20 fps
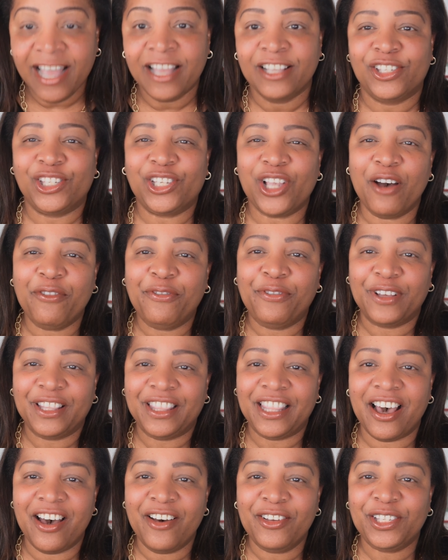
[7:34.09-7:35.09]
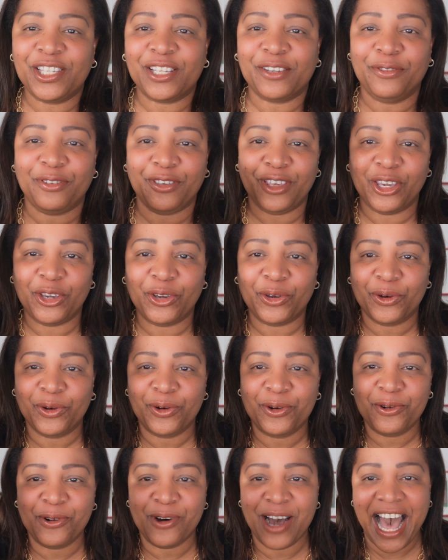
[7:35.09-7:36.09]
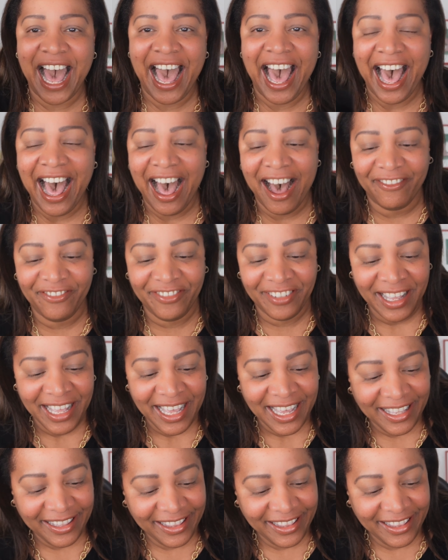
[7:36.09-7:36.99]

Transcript: So for those of you who have